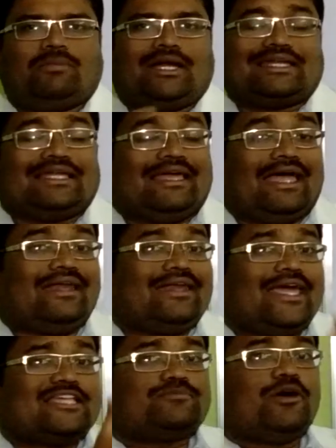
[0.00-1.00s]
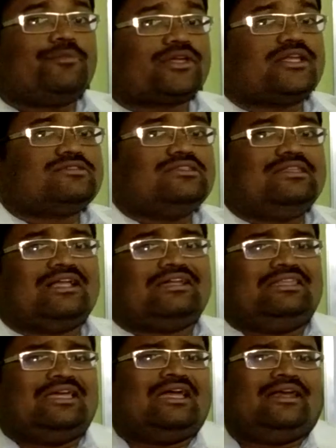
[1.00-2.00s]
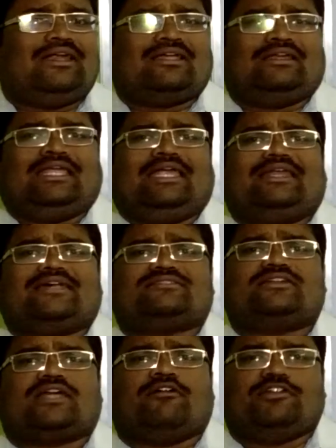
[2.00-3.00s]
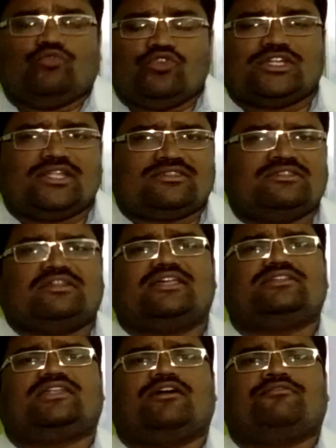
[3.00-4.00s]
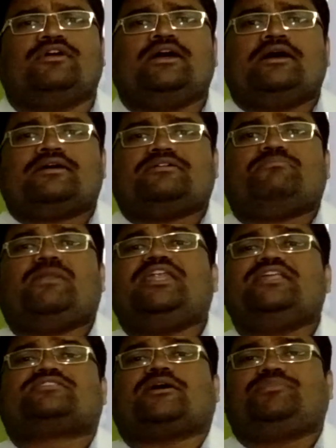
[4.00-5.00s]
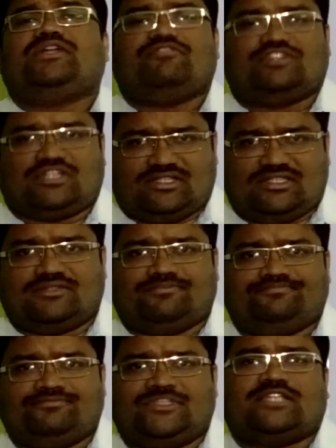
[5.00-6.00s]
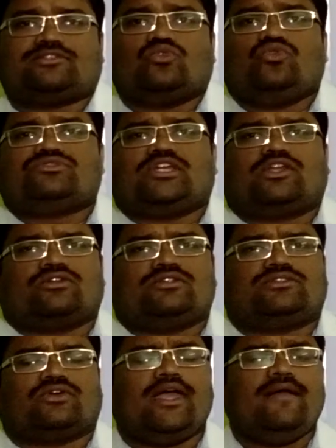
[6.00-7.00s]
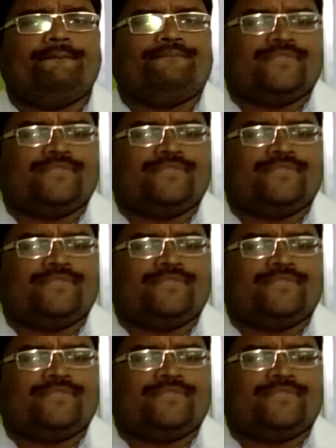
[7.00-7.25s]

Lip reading: But unlike spermatogenesis, it doesn't have in oogenesis, it doesn't have many subdivisions. Just oocytogenesis, okay.